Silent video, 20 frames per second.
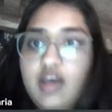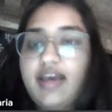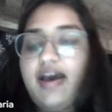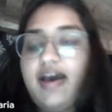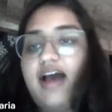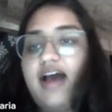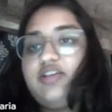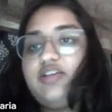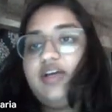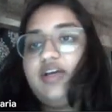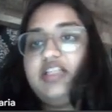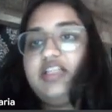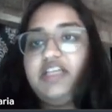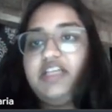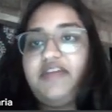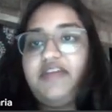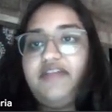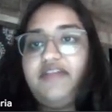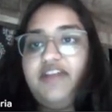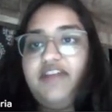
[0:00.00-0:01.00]
As you can
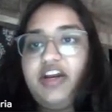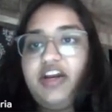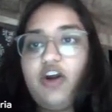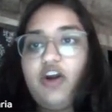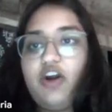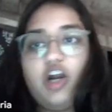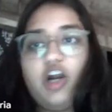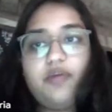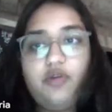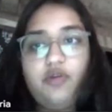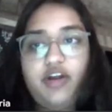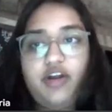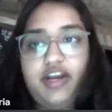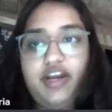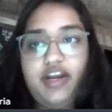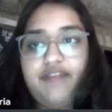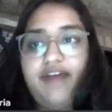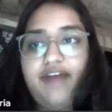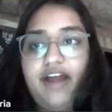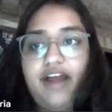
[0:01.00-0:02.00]
see, when we did not upload
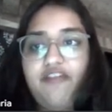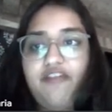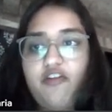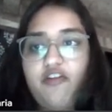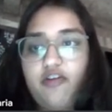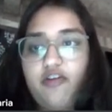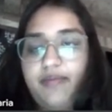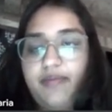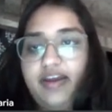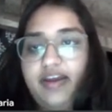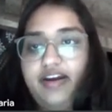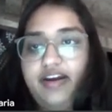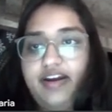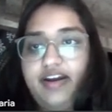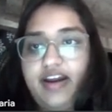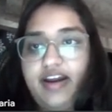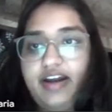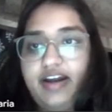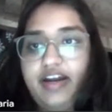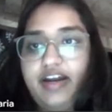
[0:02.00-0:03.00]
any file, we were being
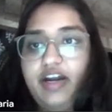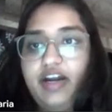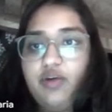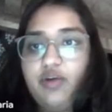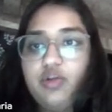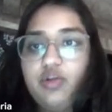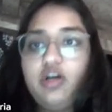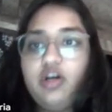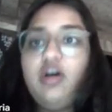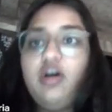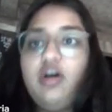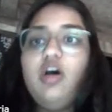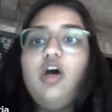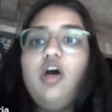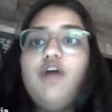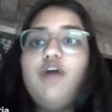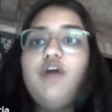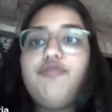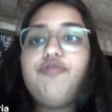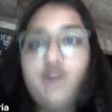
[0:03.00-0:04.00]
redirected to the
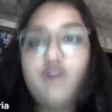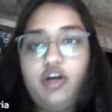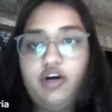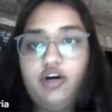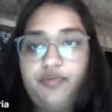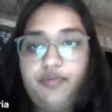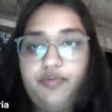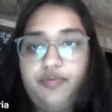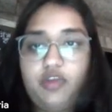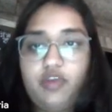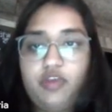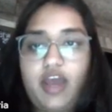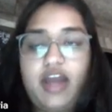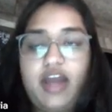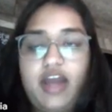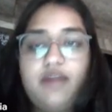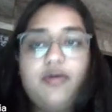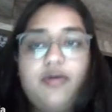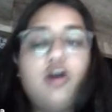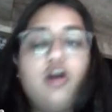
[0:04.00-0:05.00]
folder,
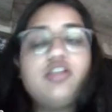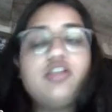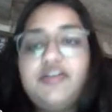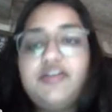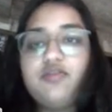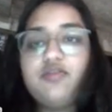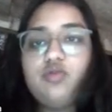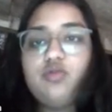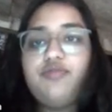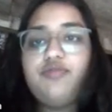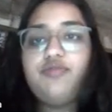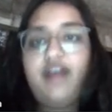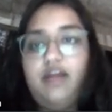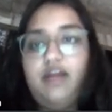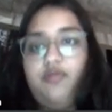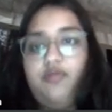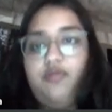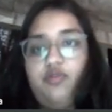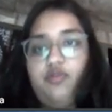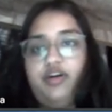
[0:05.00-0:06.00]
and because there was no
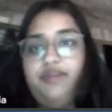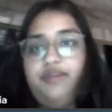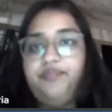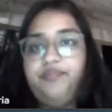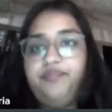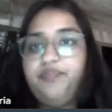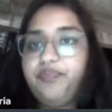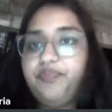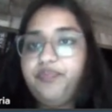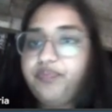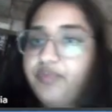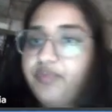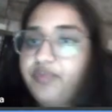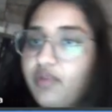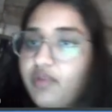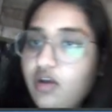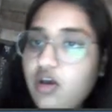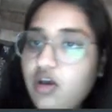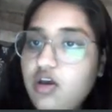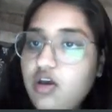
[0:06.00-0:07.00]
file uploaded,
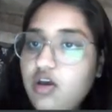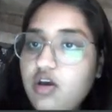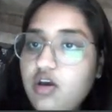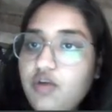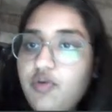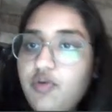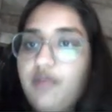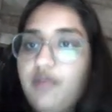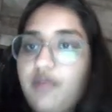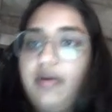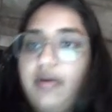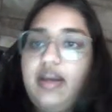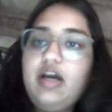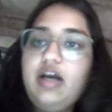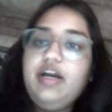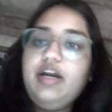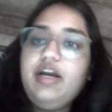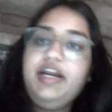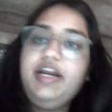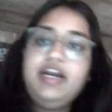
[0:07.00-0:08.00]
we were
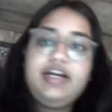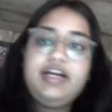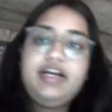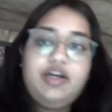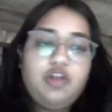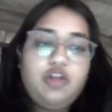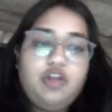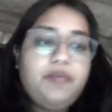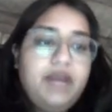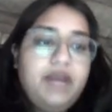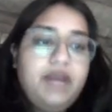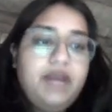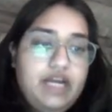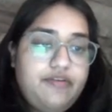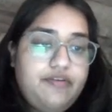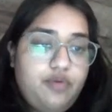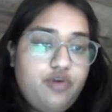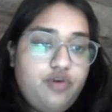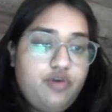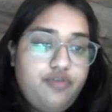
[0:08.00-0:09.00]
being redirected to the
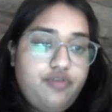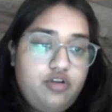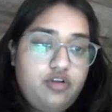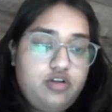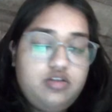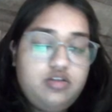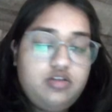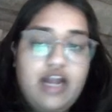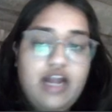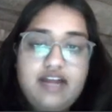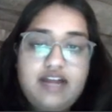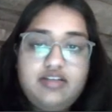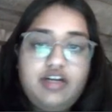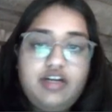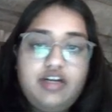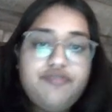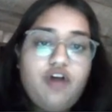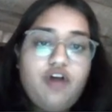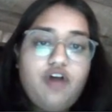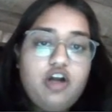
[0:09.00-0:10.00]
PDF upload folder. So that is the
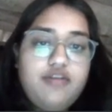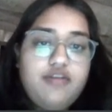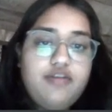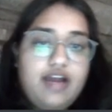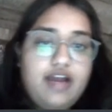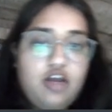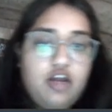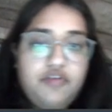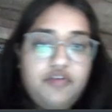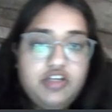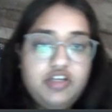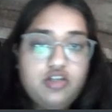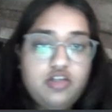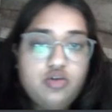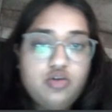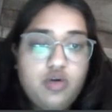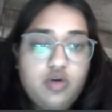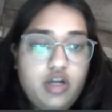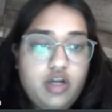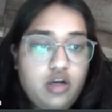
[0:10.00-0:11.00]
default value which is
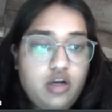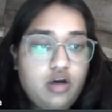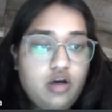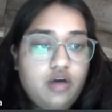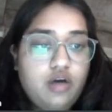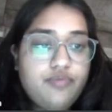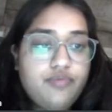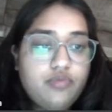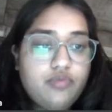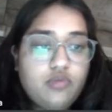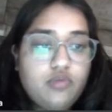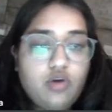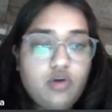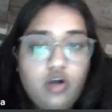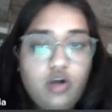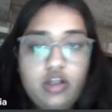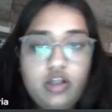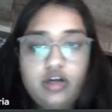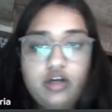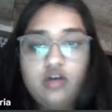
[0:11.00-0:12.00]
stored in all
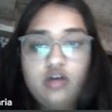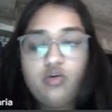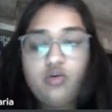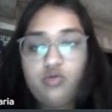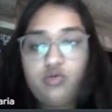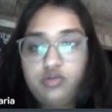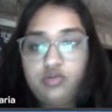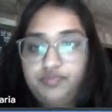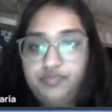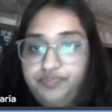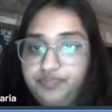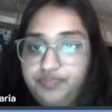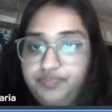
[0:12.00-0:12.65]
the rows.